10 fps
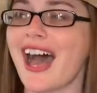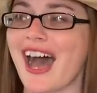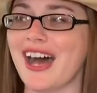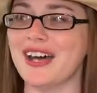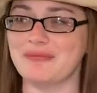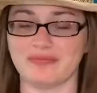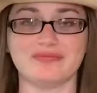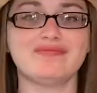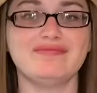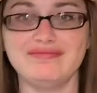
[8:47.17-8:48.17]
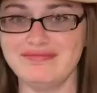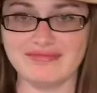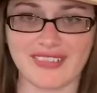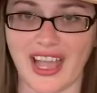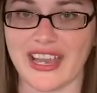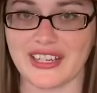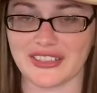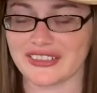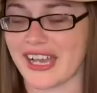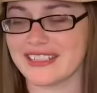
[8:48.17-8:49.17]
Um, I
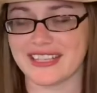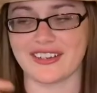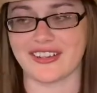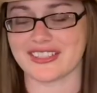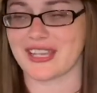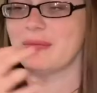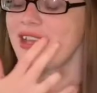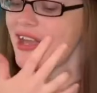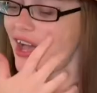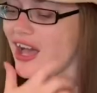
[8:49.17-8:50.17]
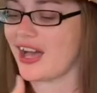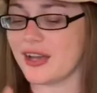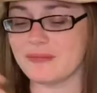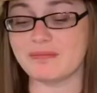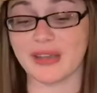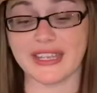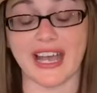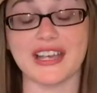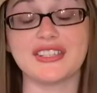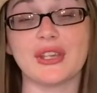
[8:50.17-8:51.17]
do. I say it all the time. Um, but
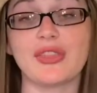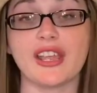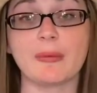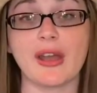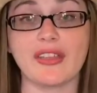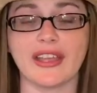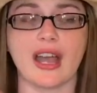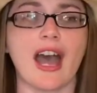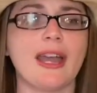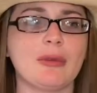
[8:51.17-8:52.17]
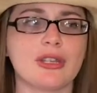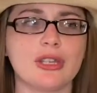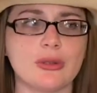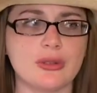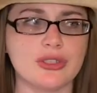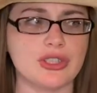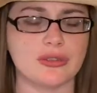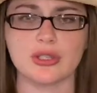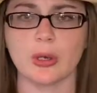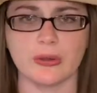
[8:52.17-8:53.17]
yeah, so think about like, I'm a huge
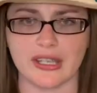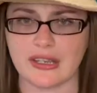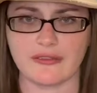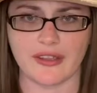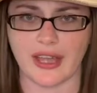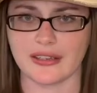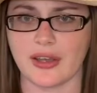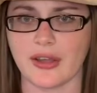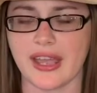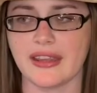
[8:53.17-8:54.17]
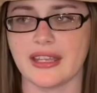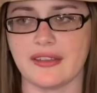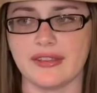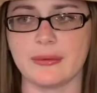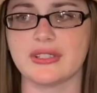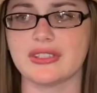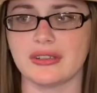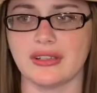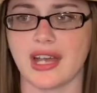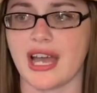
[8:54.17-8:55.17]
Tolkien fan, okay? Like if he were
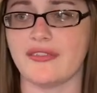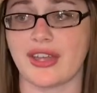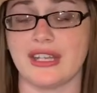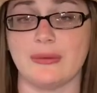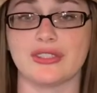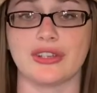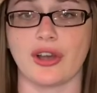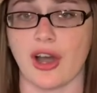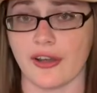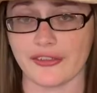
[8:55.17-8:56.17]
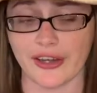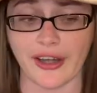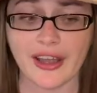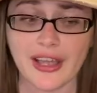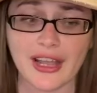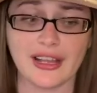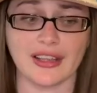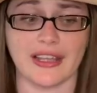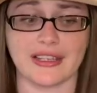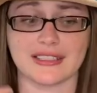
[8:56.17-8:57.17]
still alive and he was gonna offer
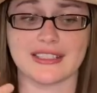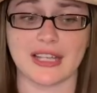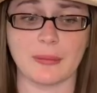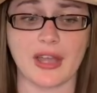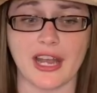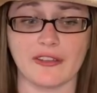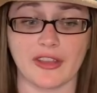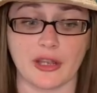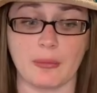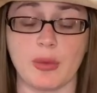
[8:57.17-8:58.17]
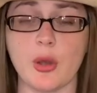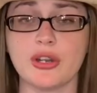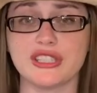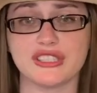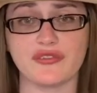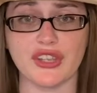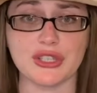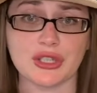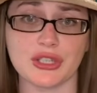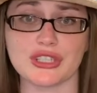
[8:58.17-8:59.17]
like some kind of like bonus
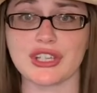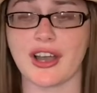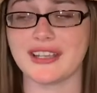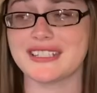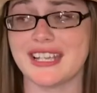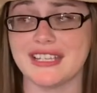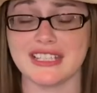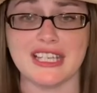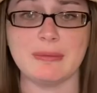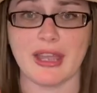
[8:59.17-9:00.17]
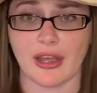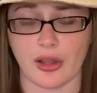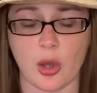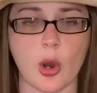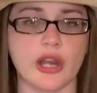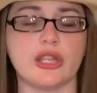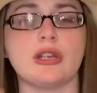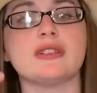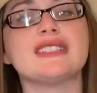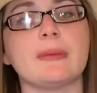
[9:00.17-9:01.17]
features, content, email, or you
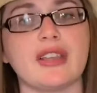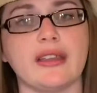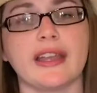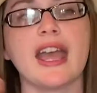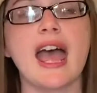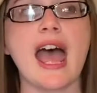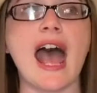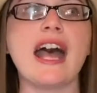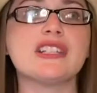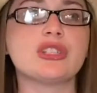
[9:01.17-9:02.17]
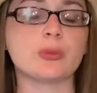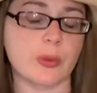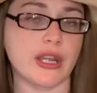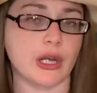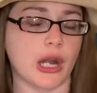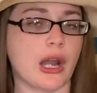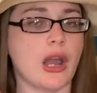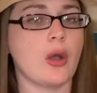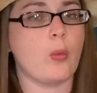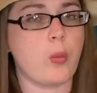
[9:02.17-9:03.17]
know, something like as a reader,
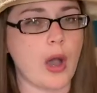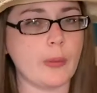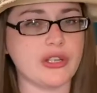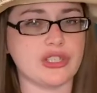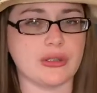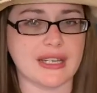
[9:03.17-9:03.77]
what would you get